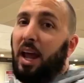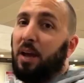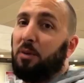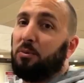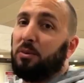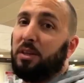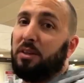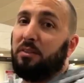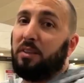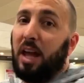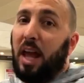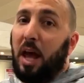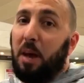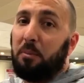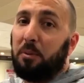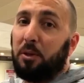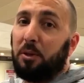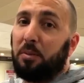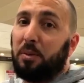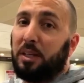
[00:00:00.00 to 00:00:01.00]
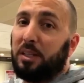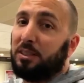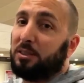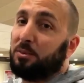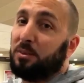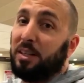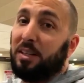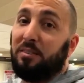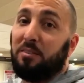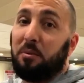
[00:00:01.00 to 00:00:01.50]
and we're even happier because
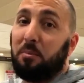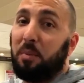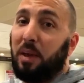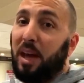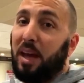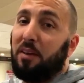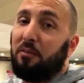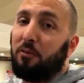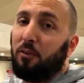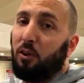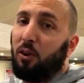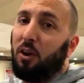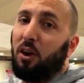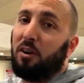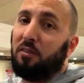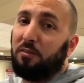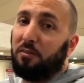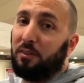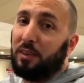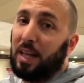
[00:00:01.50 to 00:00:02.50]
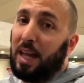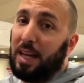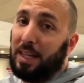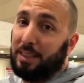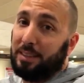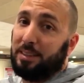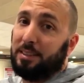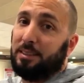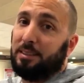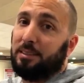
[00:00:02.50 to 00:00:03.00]
we didn't pay for our
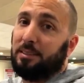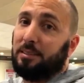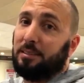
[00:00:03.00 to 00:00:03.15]
flight.